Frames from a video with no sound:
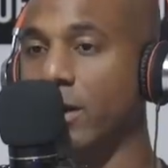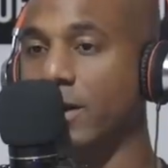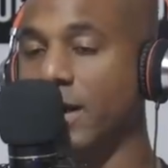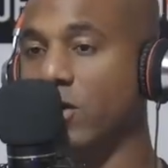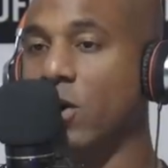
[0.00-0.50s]

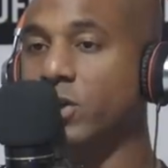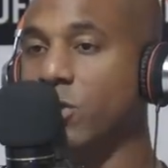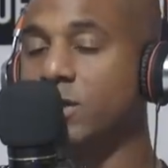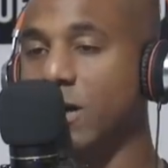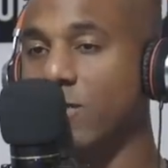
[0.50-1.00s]
Like you'll
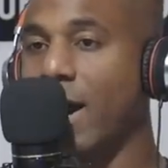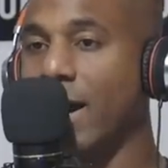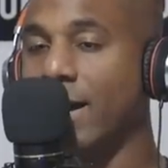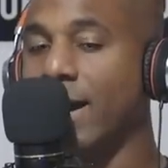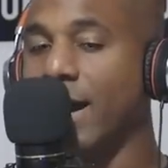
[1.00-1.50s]
do something
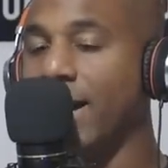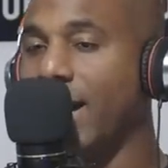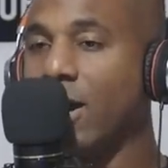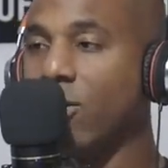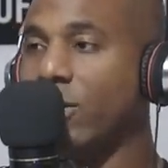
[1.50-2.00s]
right, and
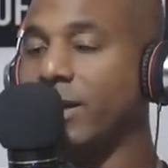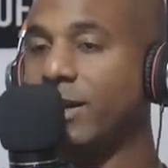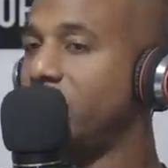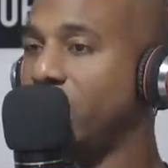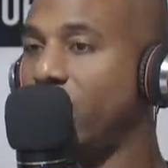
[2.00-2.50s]
they will go.
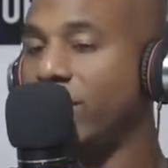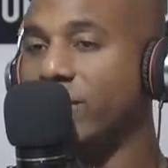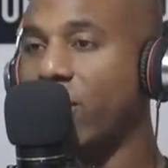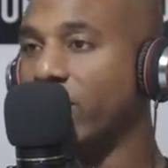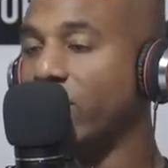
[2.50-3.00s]
Listen, you don't
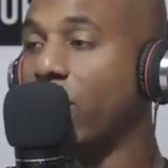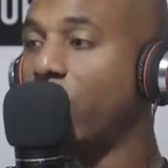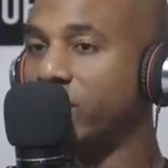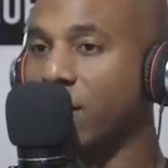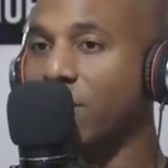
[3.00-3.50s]
even know You'll
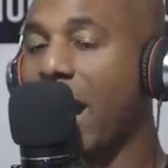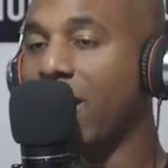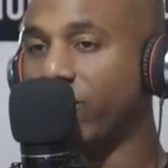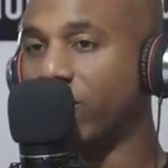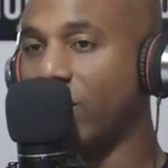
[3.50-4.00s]
go to the
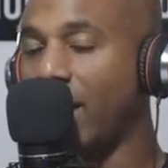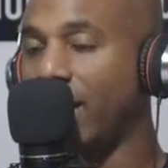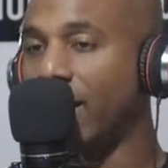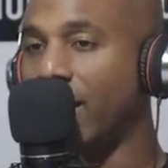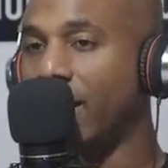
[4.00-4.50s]
bathroom right.
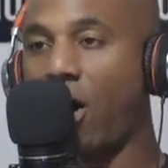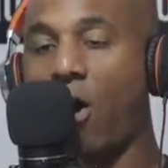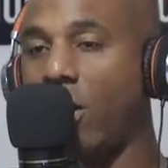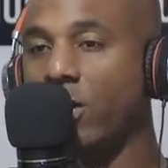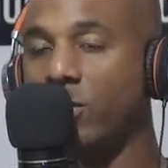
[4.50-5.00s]

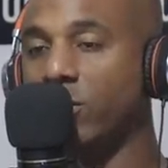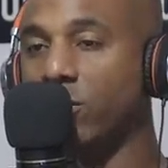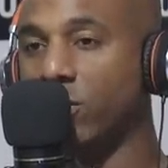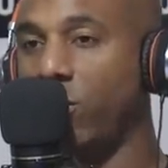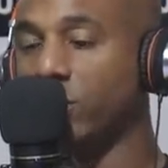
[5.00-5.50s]
All you would
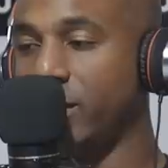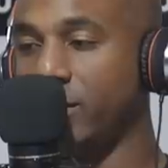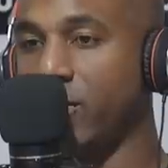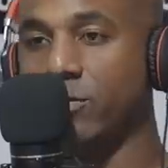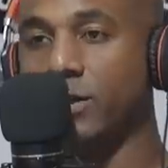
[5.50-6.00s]
do is go to the
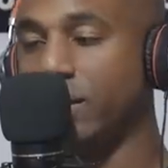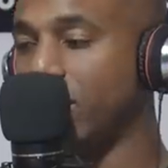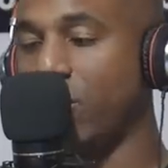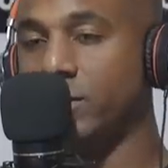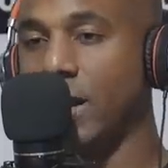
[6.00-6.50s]
go to the
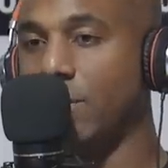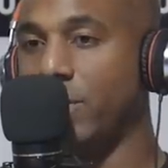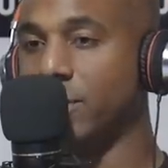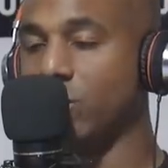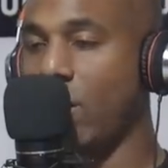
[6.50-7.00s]
go take a
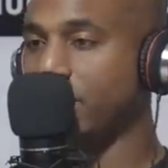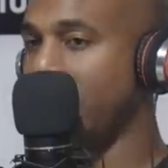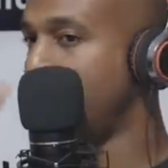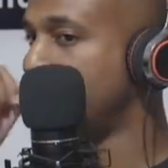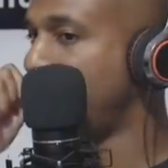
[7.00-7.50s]
piss, wash
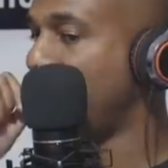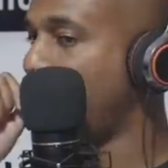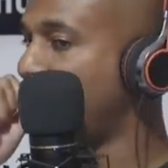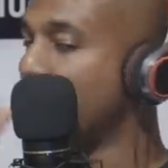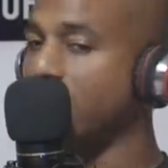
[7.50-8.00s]
your hands, and come
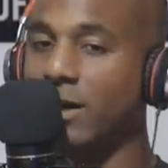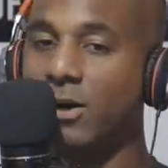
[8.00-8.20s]
back in.